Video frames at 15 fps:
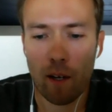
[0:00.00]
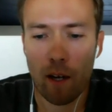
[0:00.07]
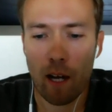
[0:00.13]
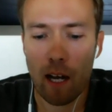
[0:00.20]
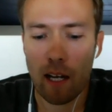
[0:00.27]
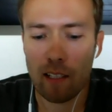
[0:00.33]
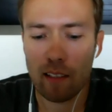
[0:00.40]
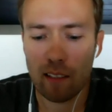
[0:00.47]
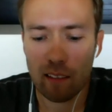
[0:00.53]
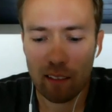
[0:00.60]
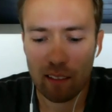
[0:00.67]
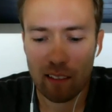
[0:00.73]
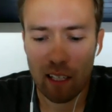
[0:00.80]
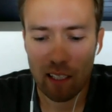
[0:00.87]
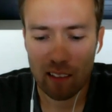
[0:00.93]
I think
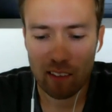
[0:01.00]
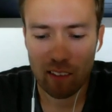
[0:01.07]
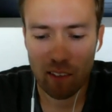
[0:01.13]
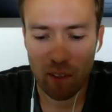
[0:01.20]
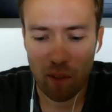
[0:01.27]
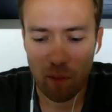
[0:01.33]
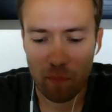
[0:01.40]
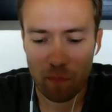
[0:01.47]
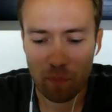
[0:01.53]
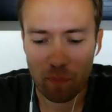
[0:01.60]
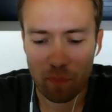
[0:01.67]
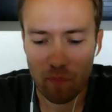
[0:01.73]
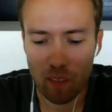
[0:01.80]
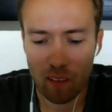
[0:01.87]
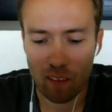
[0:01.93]

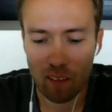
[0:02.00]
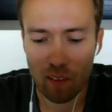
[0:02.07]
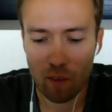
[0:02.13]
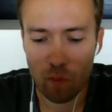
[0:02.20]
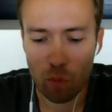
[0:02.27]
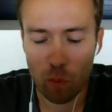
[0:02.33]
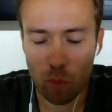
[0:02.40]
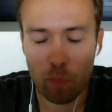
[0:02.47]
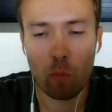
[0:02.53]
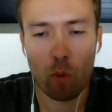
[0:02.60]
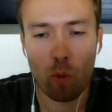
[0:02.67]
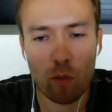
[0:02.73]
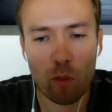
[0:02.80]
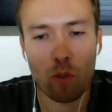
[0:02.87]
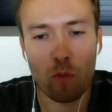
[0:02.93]
that would be
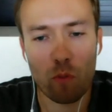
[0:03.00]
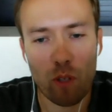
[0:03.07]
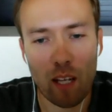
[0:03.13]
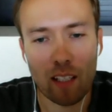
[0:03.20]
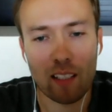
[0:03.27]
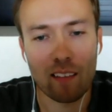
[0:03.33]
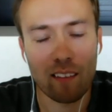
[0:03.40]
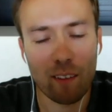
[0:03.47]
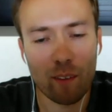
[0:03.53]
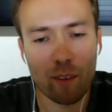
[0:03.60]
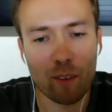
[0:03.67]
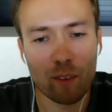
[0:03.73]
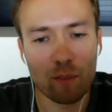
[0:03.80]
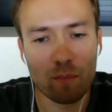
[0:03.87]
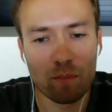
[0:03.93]
wonderful if we had a
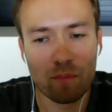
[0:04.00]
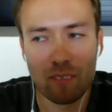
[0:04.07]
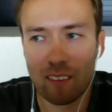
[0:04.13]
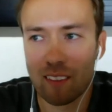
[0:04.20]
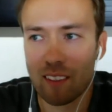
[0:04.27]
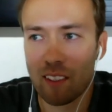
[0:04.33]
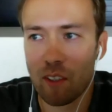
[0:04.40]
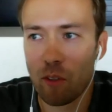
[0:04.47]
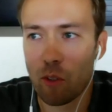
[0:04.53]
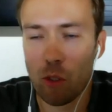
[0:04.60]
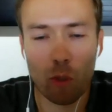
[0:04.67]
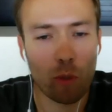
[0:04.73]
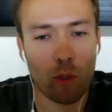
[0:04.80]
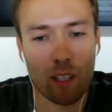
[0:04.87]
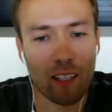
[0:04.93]
clear
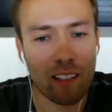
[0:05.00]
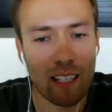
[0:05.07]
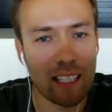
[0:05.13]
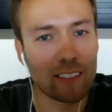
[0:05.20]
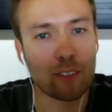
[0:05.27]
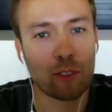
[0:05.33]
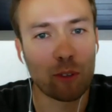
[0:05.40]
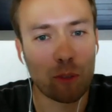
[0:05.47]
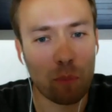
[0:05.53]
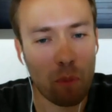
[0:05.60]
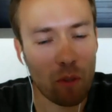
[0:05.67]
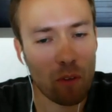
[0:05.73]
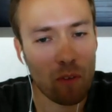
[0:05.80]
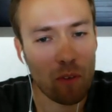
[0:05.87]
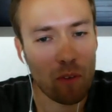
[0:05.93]
URL answer to
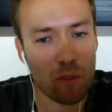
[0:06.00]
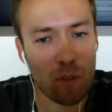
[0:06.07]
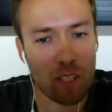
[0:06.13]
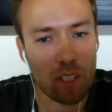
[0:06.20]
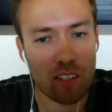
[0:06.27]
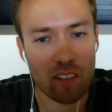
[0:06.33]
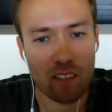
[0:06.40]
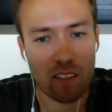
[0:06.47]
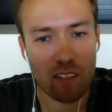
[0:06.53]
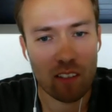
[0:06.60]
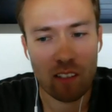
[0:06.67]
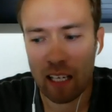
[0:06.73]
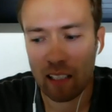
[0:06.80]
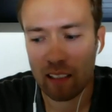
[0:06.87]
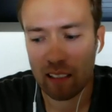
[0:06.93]
both of those questions.
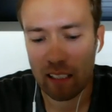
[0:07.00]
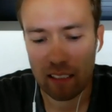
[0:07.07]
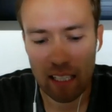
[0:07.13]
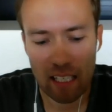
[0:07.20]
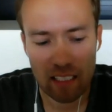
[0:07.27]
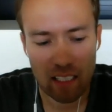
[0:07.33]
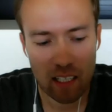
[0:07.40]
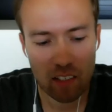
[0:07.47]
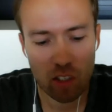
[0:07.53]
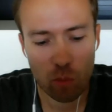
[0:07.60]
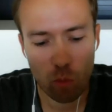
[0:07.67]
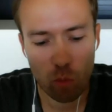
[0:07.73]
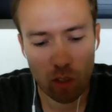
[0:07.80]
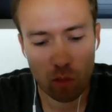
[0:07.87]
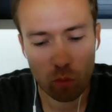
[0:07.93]
And I think that that's
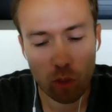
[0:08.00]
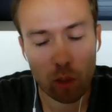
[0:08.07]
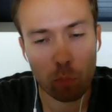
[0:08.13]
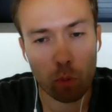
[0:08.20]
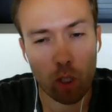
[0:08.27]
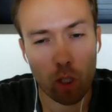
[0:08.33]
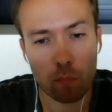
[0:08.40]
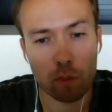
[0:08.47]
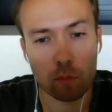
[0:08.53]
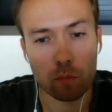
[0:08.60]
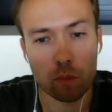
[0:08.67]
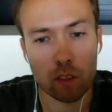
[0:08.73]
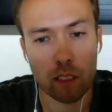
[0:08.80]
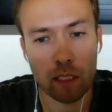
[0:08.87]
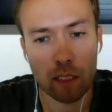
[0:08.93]
actually one of the real
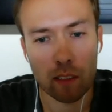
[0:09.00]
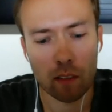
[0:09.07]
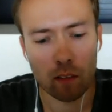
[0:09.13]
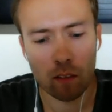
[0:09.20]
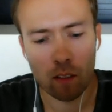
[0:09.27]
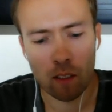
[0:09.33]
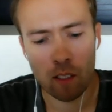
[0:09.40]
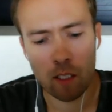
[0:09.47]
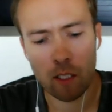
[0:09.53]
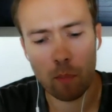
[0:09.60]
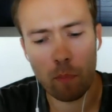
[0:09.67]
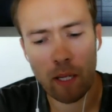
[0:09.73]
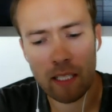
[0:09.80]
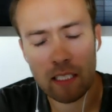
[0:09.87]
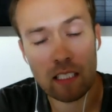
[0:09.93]
problems in
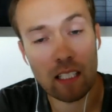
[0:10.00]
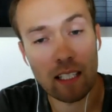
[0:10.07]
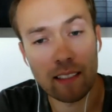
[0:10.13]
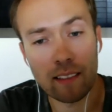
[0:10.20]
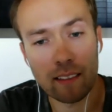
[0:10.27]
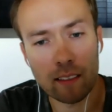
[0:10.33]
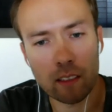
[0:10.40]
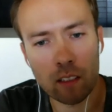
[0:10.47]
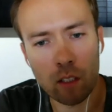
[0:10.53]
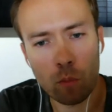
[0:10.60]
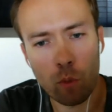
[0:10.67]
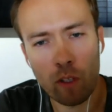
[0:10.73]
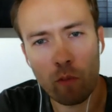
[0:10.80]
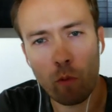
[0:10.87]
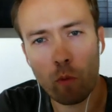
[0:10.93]
debates like this.
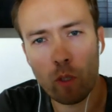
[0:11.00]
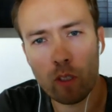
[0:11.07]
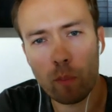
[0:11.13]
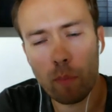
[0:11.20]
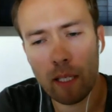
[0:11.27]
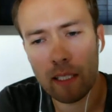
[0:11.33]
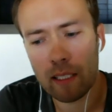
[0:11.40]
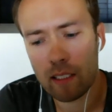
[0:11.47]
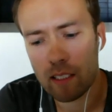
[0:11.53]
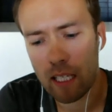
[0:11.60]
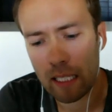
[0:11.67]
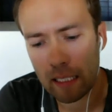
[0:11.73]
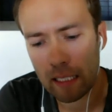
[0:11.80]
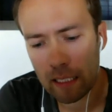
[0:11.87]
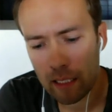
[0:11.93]
Whenever we're debating
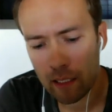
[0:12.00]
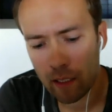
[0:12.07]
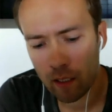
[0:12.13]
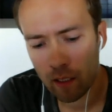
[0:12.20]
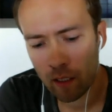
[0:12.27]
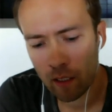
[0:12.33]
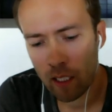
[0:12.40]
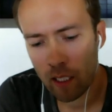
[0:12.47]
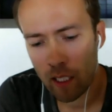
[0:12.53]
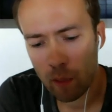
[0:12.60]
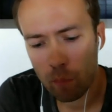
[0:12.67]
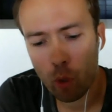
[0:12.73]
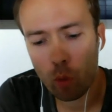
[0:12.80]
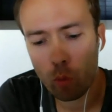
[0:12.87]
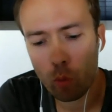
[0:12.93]
technique in
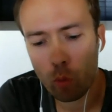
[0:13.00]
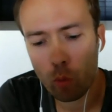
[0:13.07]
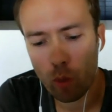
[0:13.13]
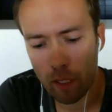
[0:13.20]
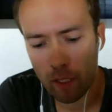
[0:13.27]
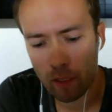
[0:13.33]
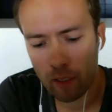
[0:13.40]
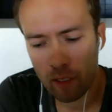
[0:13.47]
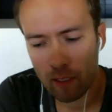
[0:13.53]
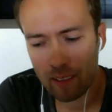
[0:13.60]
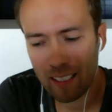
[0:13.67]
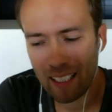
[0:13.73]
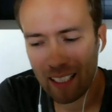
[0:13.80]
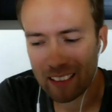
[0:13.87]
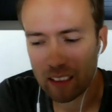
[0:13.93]
programming
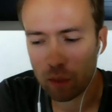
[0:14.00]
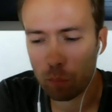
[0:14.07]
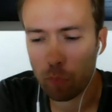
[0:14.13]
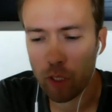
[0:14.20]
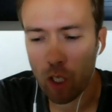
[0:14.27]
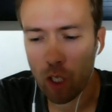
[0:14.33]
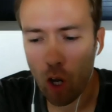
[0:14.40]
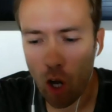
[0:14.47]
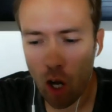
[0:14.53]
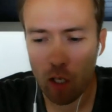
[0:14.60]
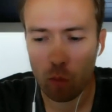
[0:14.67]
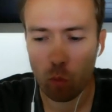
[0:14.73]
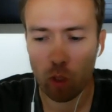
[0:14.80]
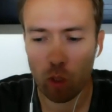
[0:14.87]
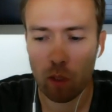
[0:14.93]
that's
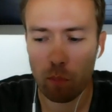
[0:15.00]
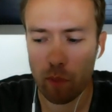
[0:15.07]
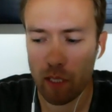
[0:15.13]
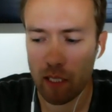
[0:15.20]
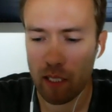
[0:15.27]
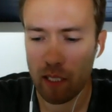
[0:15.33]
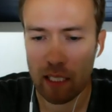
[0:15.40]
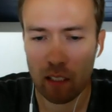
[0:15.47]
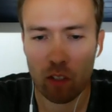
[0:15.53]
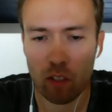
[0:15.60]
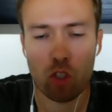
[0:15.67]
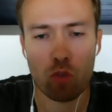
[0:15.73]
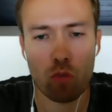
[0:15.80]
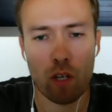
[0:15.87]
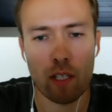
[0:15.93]
beyond what can be
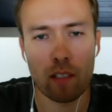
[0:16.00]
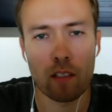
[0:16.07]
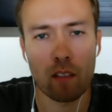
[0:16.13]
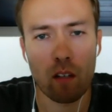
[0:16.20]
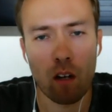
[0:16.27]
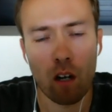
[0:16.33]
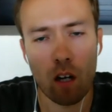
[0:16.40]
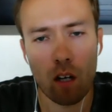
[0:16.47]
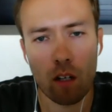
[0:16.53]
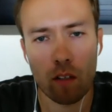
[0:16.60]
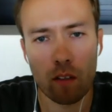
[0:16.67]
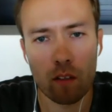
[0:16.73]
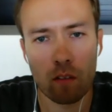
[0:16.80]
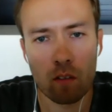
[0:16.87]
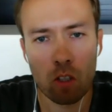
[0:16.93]
illustrated
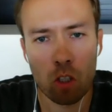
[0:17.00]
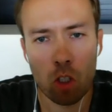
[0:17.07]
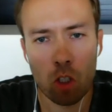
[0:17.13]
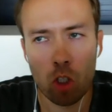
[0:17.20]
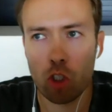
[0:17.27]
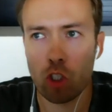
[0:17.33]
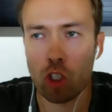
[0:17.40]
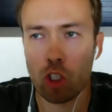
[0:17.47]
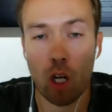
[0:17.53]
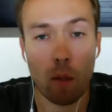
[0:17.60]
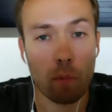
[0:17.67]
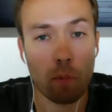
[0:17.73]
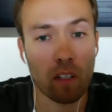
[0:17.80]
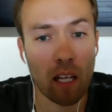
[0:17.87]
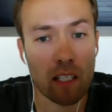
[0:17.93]
on just a
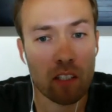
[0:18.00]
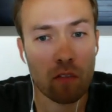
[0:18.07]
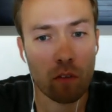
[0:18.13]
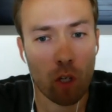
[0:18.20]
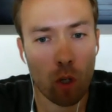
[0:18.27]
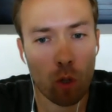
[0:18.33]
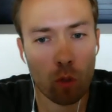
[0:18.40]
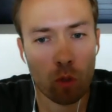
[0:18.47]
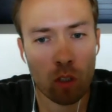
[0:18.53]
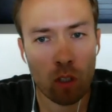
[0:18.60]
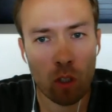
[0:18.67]
couple lines of code,